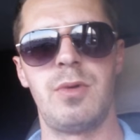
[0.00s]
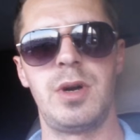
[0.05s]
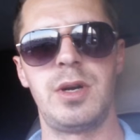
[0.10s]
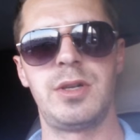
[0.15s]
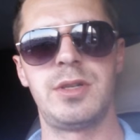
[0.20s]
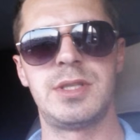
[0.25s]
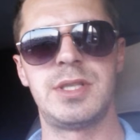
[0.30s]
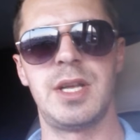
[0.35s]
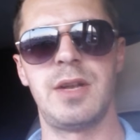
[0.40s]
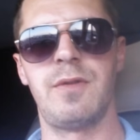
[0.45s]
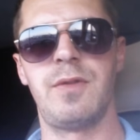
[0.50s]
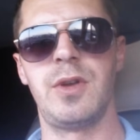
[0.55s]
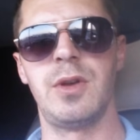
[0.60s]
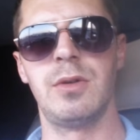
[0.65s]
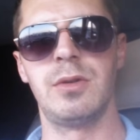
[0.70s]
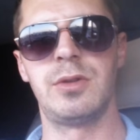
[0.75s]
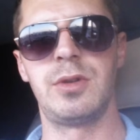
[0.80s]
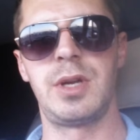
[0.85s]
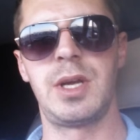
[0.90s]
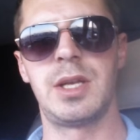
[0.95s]
where to send
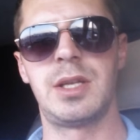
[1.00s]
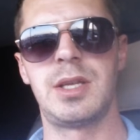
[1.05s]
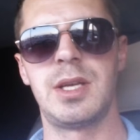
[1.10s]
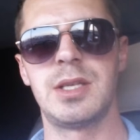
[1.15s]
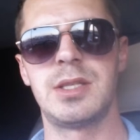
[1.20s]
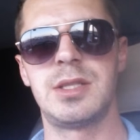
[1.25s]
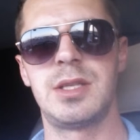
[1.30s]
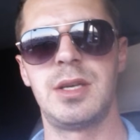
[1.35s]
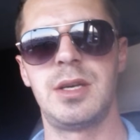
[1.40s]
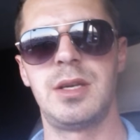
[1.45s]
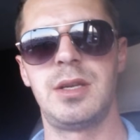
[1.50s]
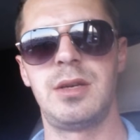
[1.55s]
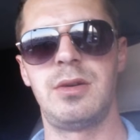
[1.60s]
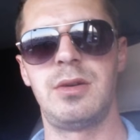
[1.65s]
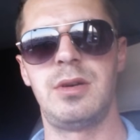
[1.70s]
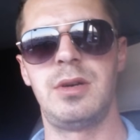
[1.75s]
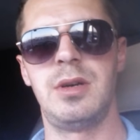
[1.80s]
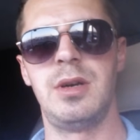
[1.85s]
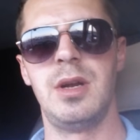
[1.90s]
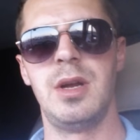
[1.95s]
fuel to get tested,
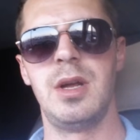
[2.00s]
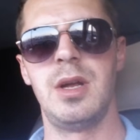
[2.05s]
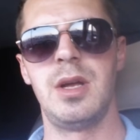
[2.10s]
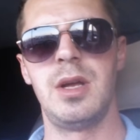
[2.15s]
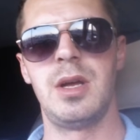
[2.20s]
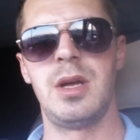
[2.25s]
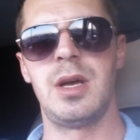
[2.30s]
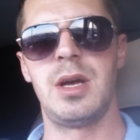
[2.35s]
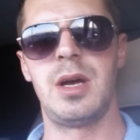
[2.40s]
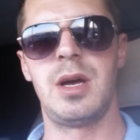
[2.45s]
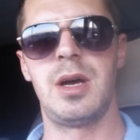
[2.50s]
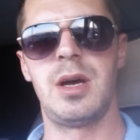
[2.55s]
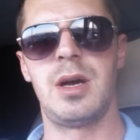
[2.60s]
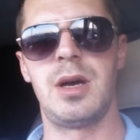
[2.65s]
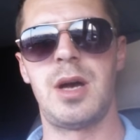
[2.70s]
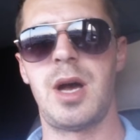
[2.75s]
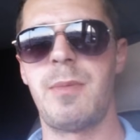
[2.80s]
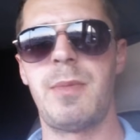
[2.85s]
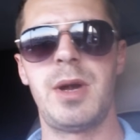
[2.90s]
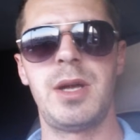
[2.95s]
or
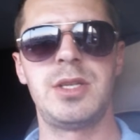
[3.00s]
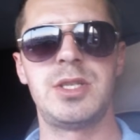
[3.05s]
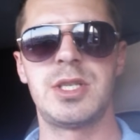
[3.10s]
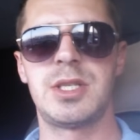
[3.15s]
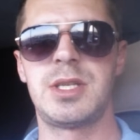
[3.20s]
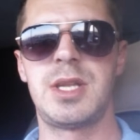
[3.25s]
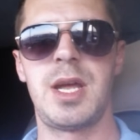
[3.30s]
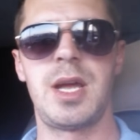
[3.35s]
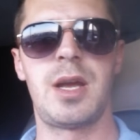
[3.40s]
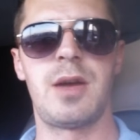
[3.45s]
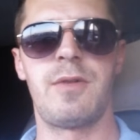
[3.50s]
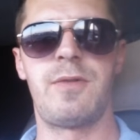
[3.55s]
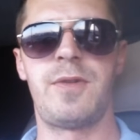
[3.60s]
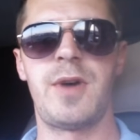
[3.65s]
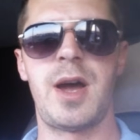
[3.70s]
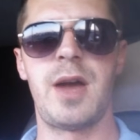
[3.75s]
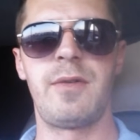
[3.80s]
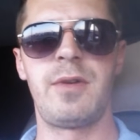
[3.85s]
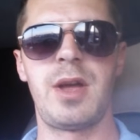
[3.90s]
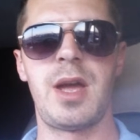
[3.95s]
I might just take a
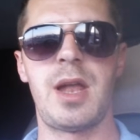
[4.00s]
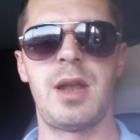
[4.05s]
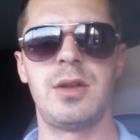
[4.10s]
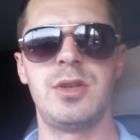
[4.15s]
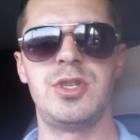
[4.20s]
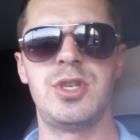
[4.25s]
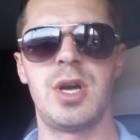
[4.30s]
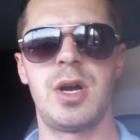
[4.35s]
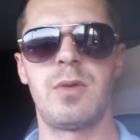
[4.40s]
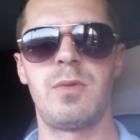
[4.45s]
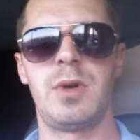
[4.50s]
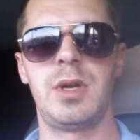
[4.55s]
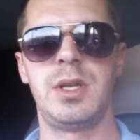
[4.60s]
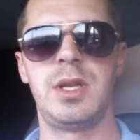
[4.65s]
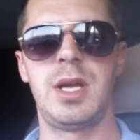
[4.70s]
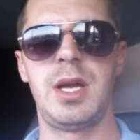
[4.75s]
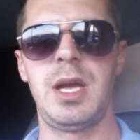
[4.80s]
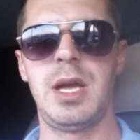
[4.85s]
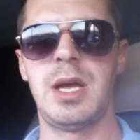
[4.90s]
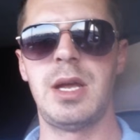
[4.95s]
5-gallon jug
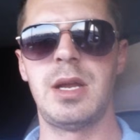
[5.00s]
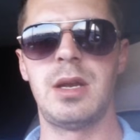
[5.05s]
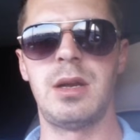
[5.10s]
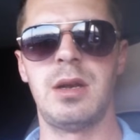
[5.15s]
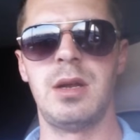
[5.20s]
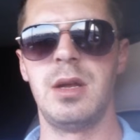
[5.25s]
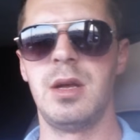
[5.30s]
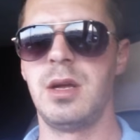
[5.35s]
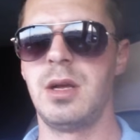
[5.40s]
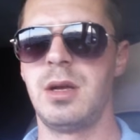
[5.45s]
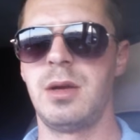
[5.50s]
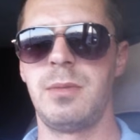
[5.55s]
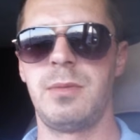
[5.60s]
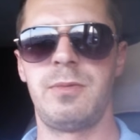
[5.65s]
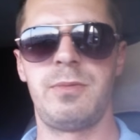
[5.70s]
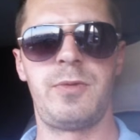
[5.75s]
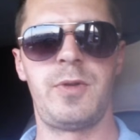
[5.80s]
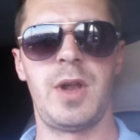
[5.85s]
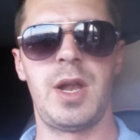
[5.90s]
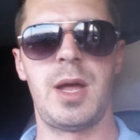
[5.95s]
one day and
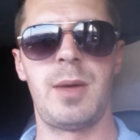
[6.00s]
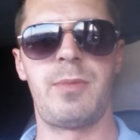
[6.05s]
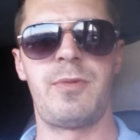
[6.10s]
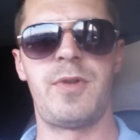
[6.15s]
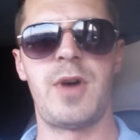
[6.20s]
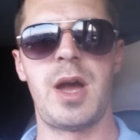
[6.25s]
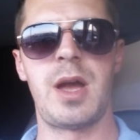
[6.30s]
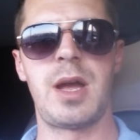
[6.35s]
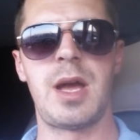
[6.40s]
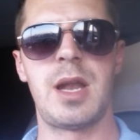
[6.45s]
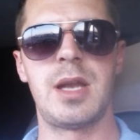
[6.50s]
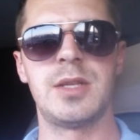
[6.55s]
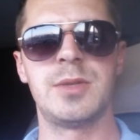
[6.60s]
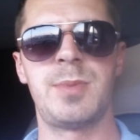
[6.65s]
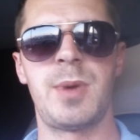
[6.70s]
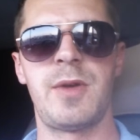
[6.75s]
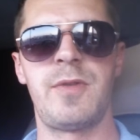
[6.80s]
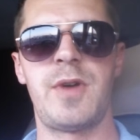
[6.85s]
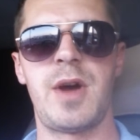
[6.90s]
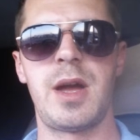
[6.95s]
fill up 5
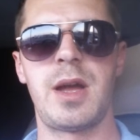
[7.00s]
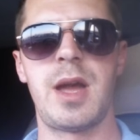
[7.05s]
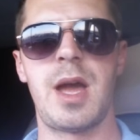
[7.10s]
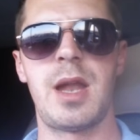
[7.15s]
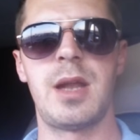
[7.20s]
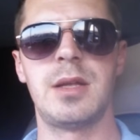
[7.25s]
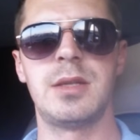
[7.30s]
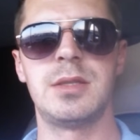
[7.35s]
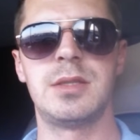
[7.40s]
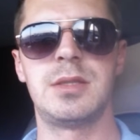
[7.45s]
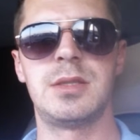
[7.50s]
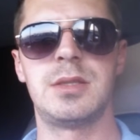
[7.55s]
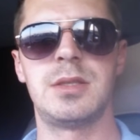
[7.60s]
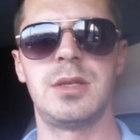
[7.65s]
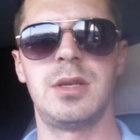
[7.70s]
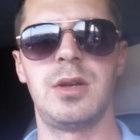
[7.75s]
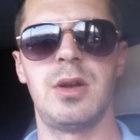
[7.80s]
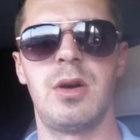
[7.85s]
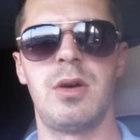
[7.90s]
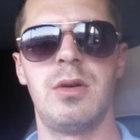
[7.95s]
gallons by 5
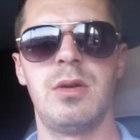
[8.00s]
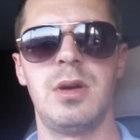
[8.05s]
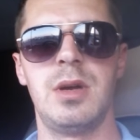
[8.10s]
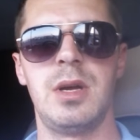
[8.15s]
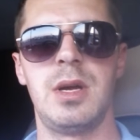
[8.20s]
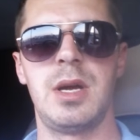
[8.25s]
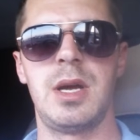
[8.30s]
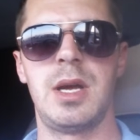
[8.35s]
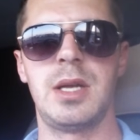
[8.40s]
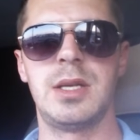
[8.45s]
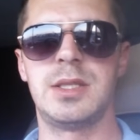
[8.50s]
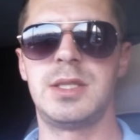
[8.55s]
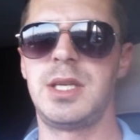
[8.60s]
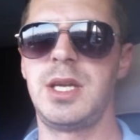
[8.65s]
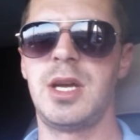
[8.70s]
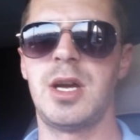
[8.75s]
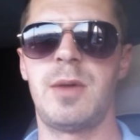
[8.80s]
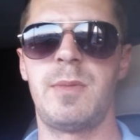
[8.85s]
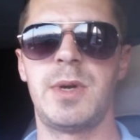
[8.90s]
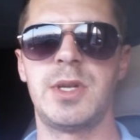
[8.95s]
gallons, you know, and
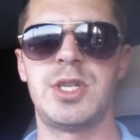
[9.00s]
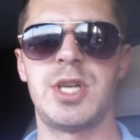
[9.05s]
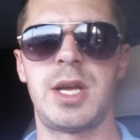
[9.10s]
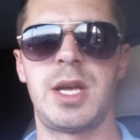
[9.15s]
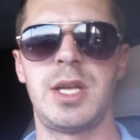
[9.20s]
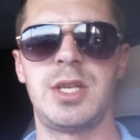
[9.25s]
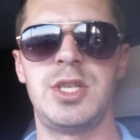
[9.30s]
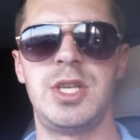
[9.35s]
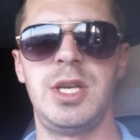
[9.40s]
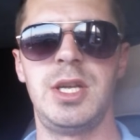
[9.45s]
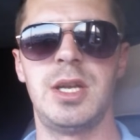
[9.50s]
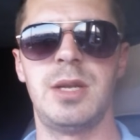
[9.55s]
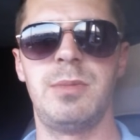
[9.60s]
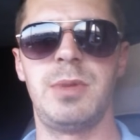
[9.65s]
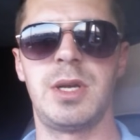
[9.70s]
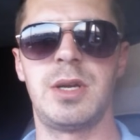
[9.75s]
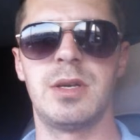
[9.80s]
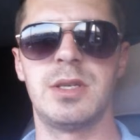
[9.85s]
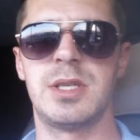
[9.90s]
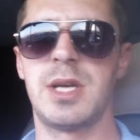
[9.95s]
see how much I get
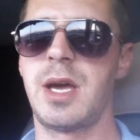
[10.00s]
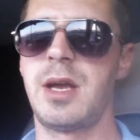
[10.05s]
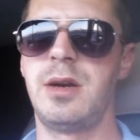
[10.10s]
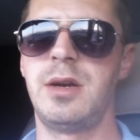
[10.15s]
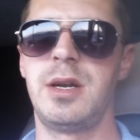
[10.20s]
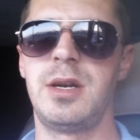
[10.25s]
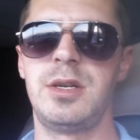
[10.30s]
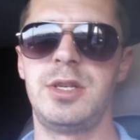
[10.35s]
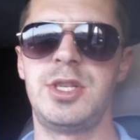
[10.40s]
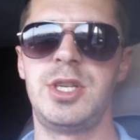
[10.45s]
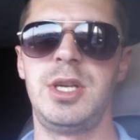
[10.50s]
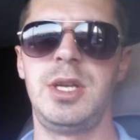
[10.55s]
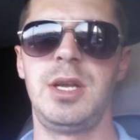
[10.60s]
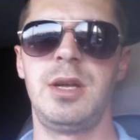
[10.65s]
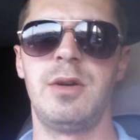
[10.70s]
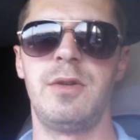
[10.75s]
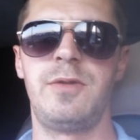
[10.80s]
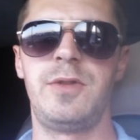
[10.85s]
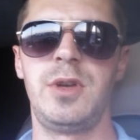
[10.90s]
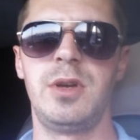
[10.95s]
cheated, because either they're
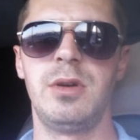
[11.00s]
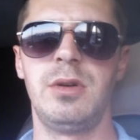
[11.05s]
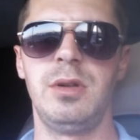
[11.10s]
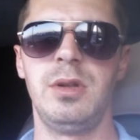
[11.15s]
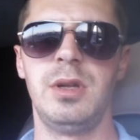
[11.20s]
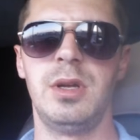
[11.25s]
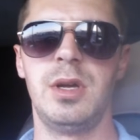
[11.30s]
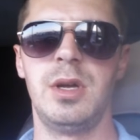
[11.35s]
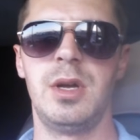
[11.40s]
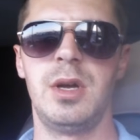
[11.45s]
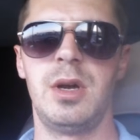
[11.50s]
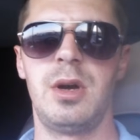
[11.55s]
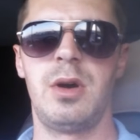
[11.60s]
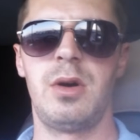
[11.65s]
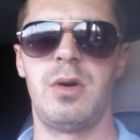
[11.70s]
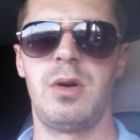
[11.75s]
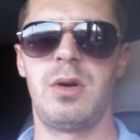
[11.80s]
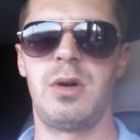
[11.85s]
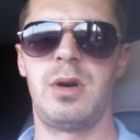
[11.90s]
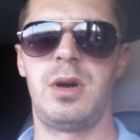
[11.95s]
cheating on fuel
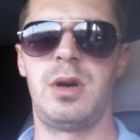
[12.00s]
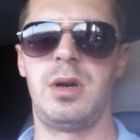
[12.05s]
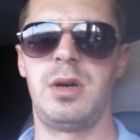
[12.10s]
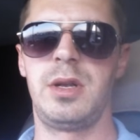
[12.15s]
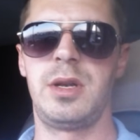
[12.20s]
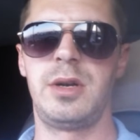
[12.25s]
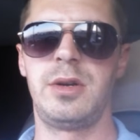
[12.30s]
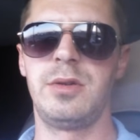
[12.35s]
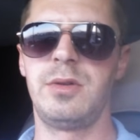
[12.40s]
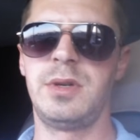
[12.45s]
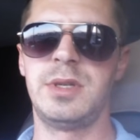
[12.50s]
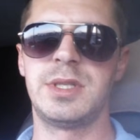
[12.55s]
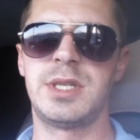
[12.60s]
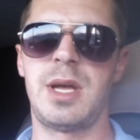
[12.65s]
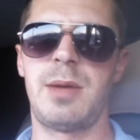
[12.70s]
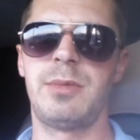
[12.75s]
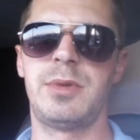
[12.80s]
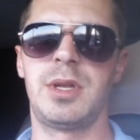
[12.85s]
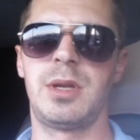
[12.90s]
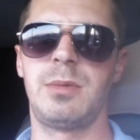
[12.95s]
or they're doing
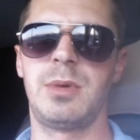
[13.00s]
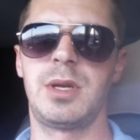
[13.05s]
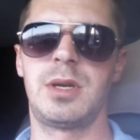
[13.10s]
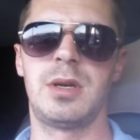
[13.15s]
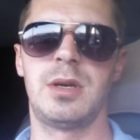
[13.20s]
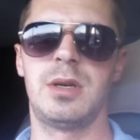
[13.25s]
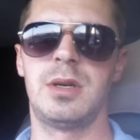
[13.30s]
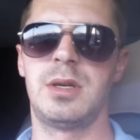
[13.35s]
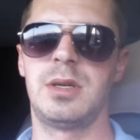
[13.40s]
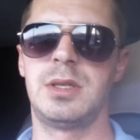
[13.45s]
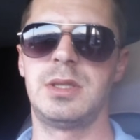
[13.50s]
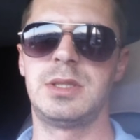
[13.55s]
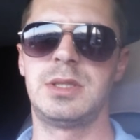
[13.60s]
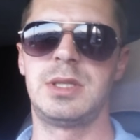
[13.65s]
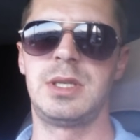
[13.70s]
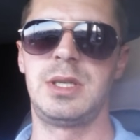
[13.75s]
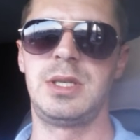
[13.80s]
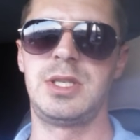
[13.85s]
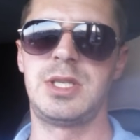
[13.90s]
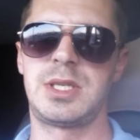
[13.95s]
something,
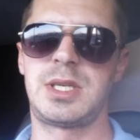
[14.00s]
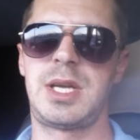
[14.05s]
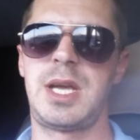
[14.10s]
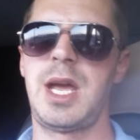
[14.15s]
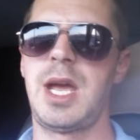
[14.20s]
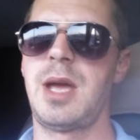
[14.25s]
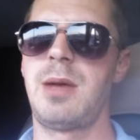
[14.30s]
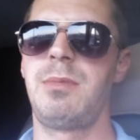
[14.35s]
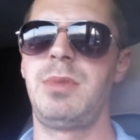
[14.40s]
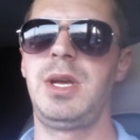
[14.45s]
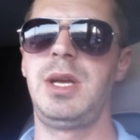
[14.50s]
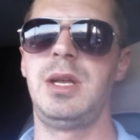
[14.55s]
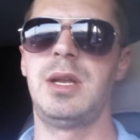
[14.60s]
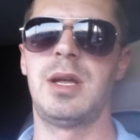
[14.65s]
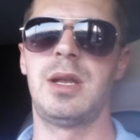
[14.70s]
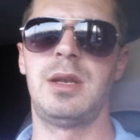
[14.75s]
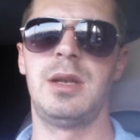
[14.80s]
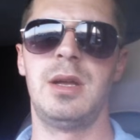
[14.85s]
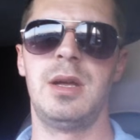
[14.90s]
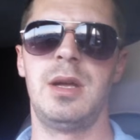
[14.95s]
because it just can't be
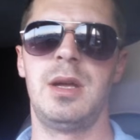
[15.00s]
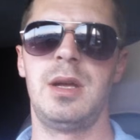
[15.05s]
that